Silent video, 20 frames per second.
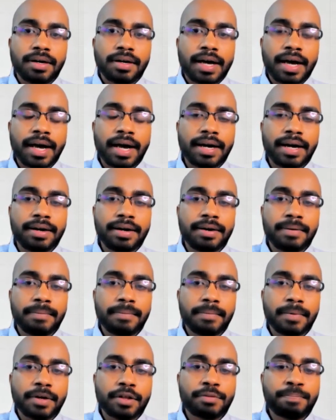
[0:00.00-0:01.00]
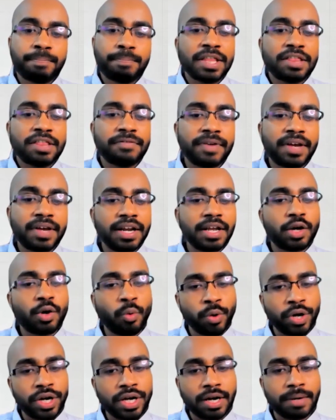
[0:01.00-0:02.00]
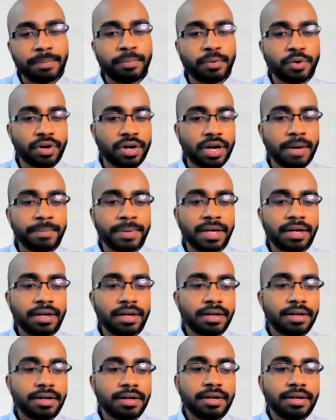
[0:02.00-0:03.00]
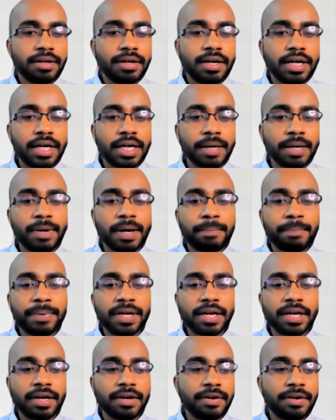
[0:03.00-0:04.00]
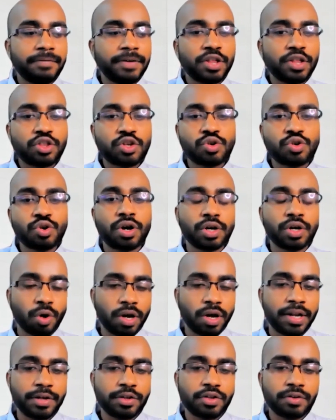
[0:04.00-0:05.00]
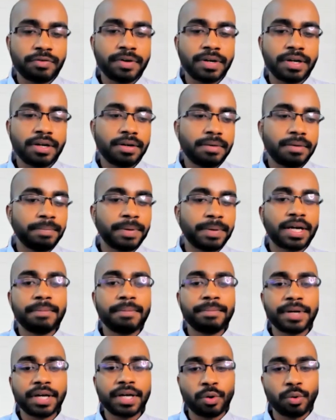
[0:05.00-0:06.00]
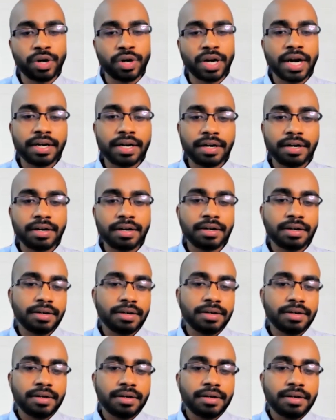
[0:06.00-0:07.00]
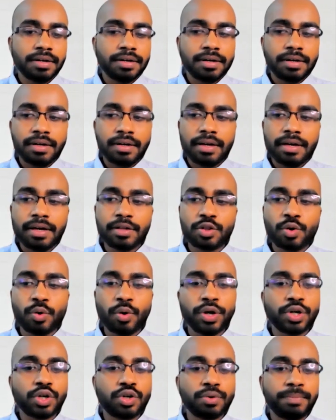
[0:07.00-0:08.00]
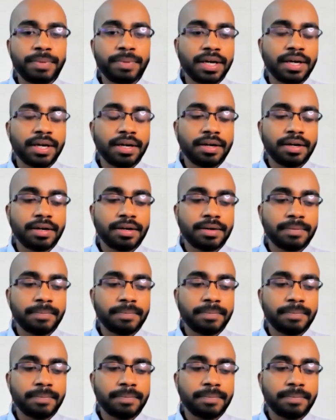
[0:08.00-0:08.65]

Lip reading: And specifically coding and programming, developing a very strong knowledge of it, becoming good at it, it's going to be